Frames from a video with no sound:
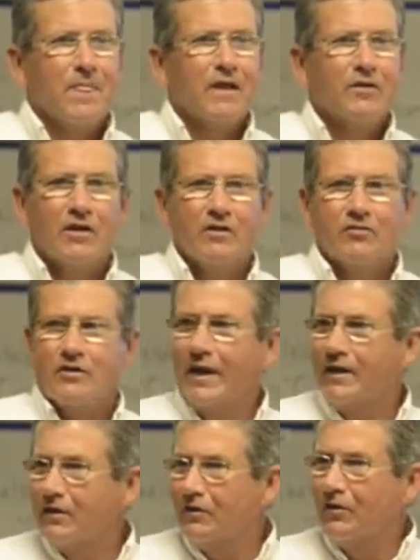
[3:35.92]
It's
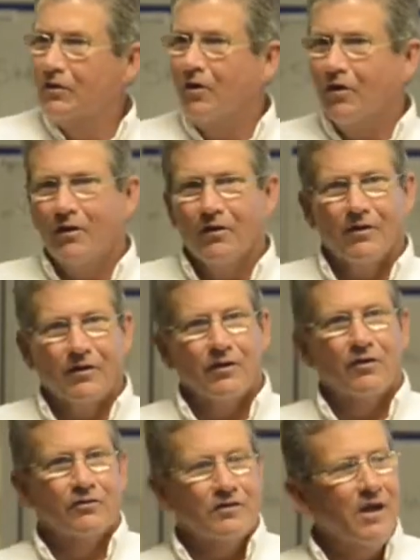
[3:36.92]
taken a
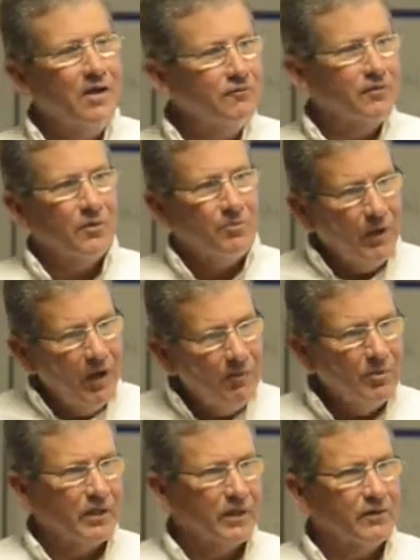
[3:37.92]
little time for the
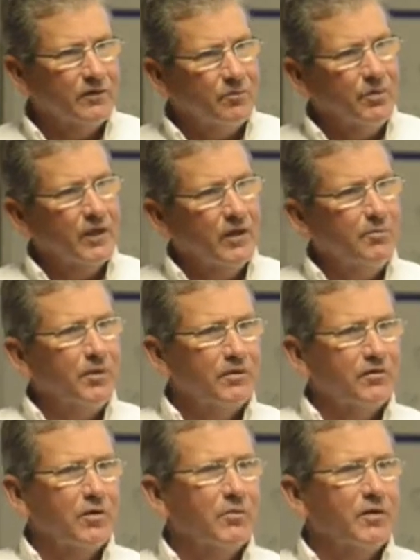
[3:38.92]
public to pick up on
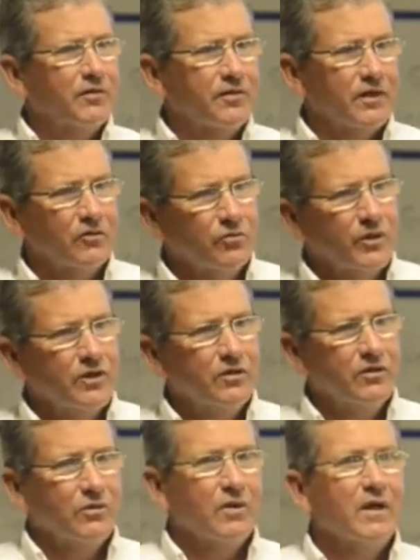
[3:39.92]
some of the things we
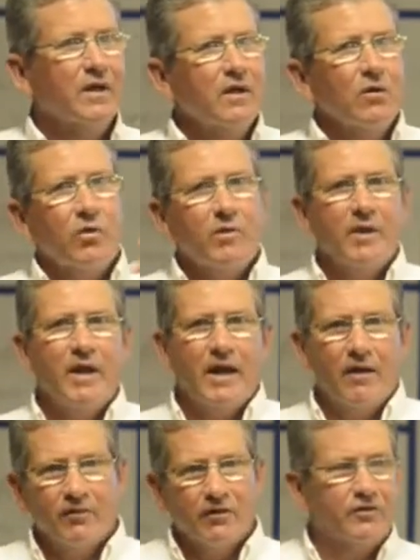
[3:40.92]
do. We may
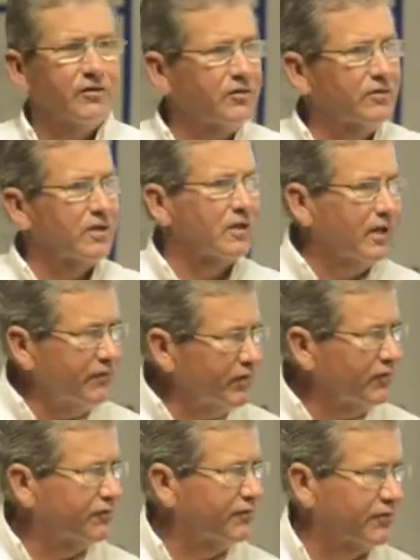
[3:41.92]
have an assisted
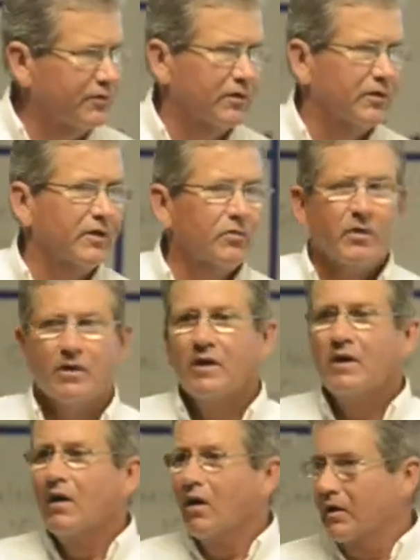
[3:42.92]
living facility where
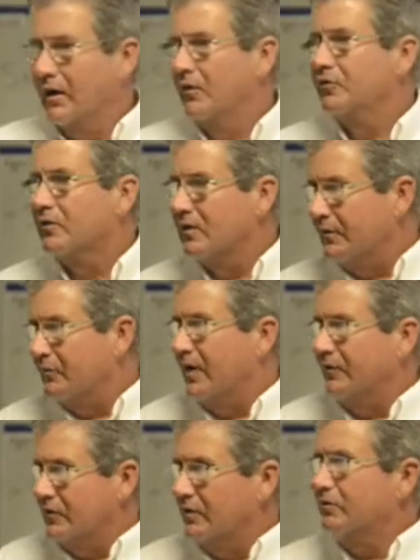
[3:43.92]
our elderly
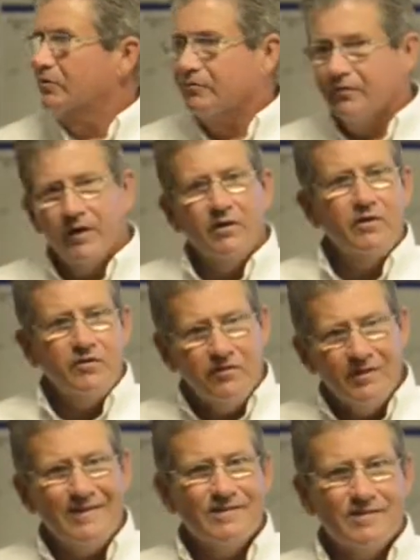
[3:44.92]
residents are very
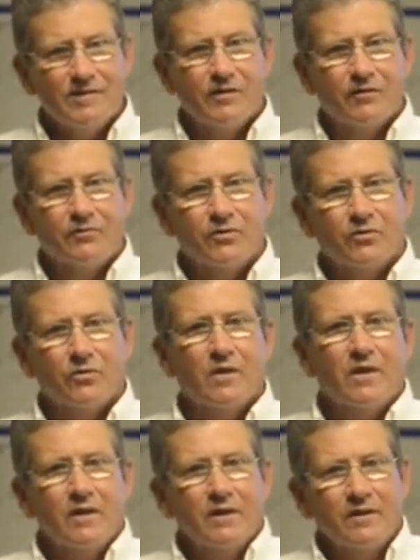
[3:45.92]
sensitive to
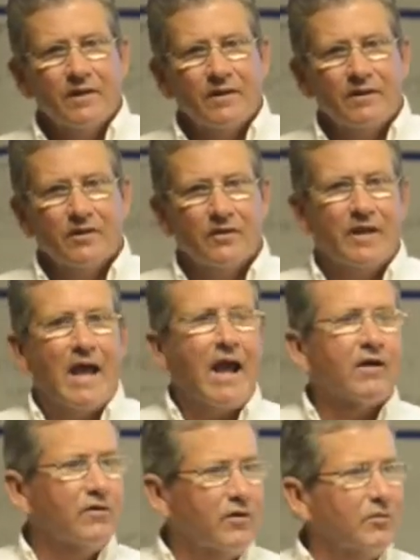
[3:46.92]
the
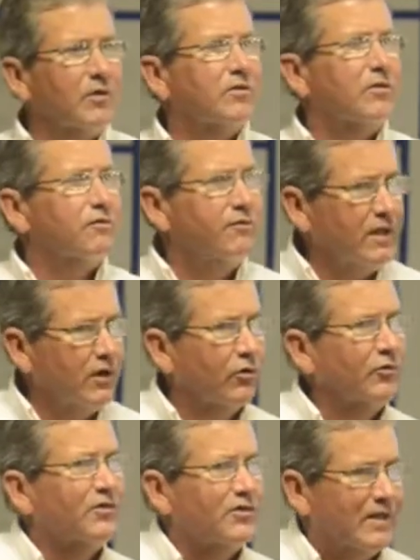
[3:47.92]
acronym is the
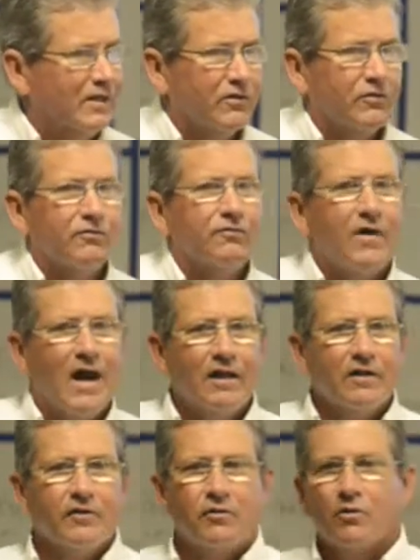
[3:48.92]
VOCs,
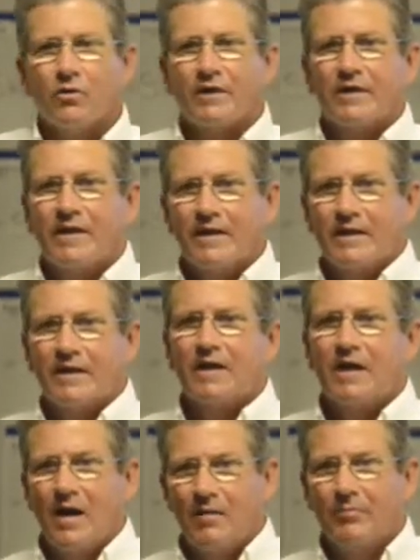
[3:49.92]
volatile organic
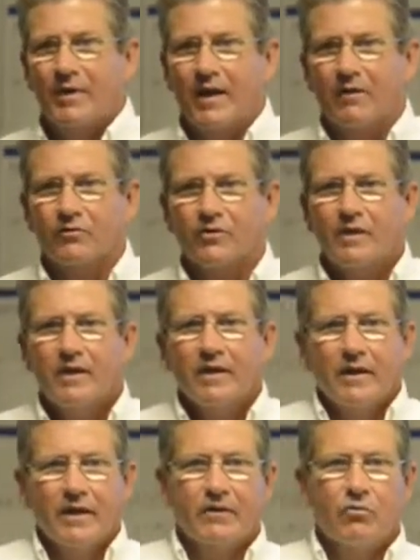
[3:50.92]
compounds.
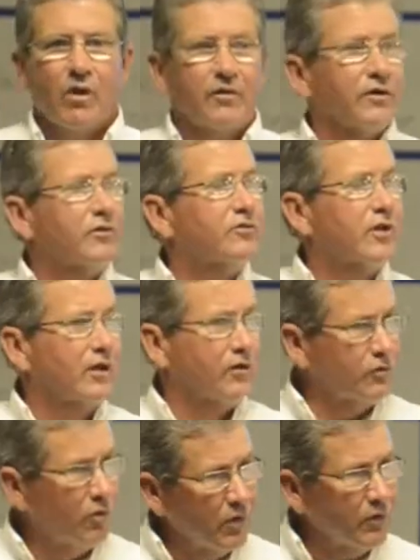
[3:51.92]
And whether it's
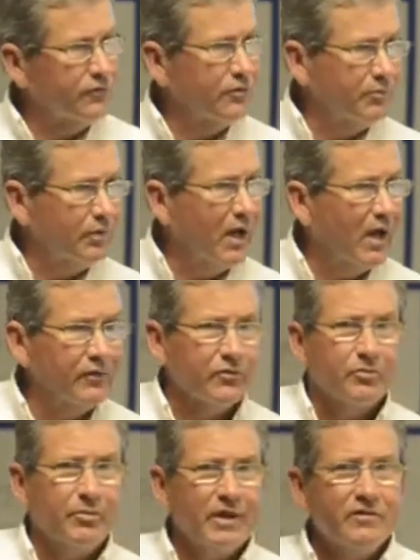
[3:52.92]
janitorial supplies
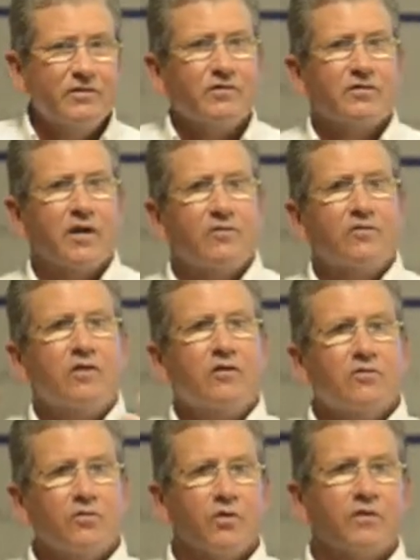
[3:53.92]
or pesticides,
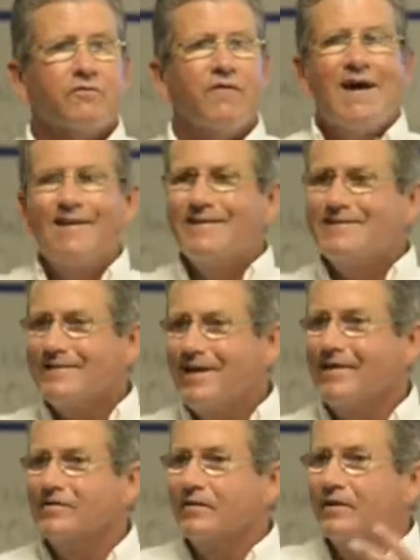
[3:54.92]
these are what
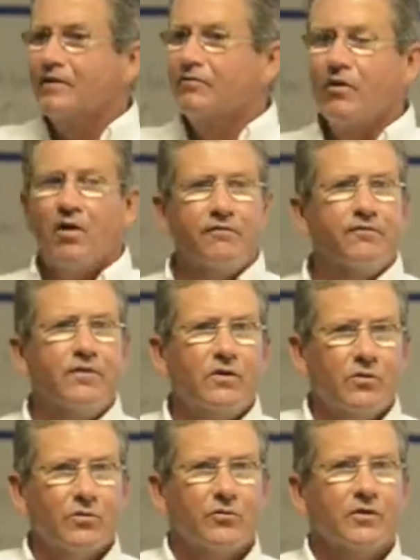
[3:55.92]
volatilize and give off
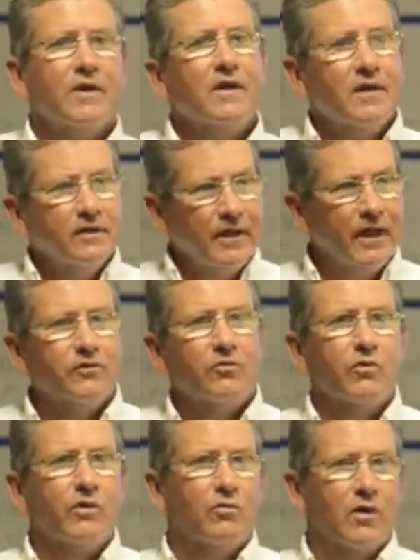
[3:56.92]
fumes. That's
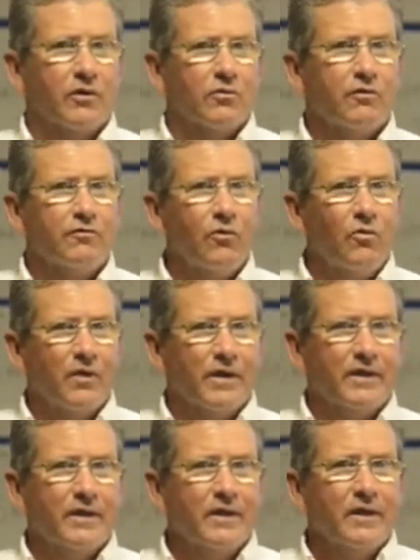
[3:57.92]
what we want to avoid.